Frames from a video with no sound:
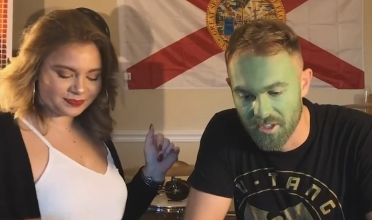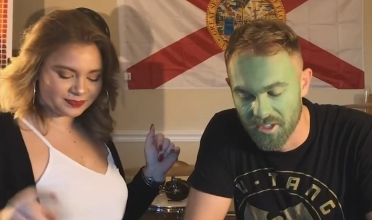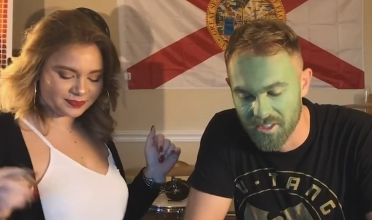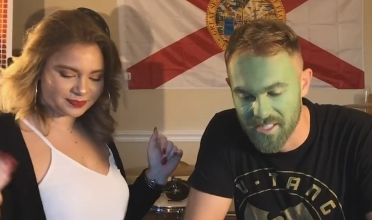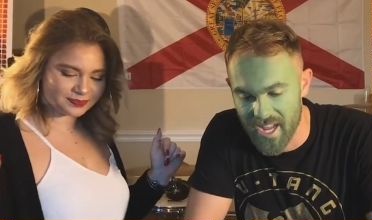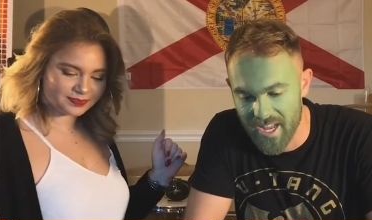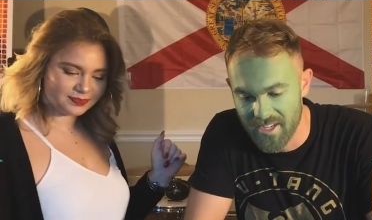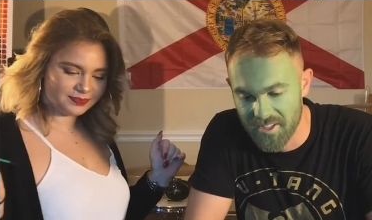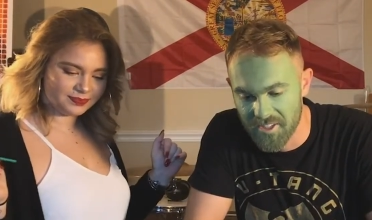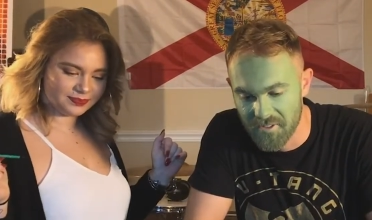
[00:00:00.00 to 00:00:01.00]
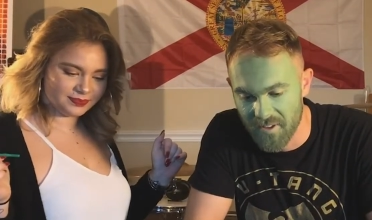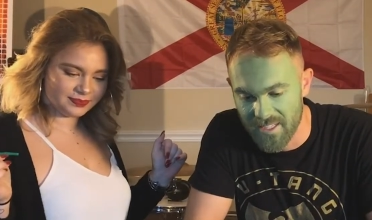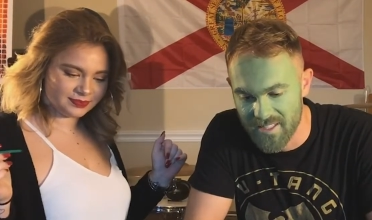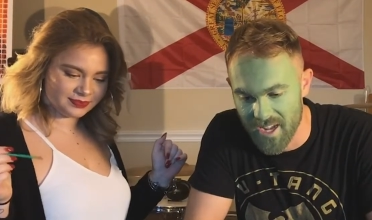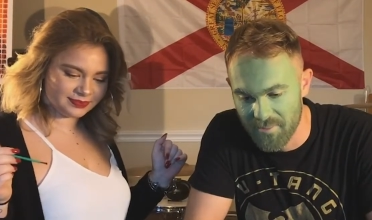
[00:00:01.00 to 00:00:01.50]
Speaker 1: her dad just
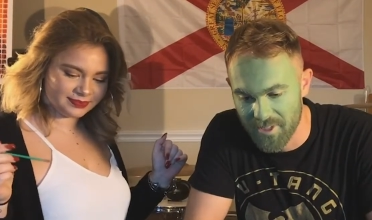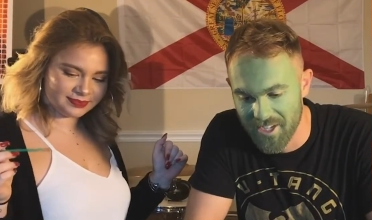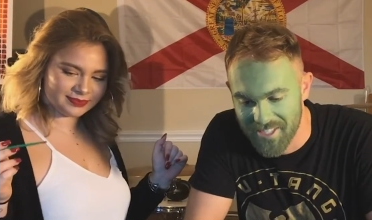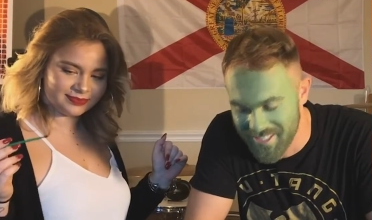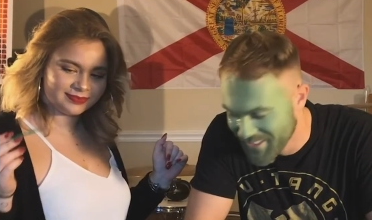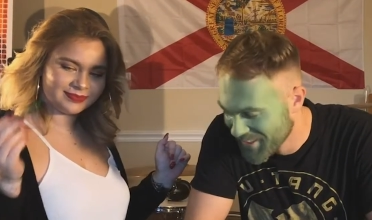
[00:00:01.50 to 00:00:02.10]
FaceTimed us,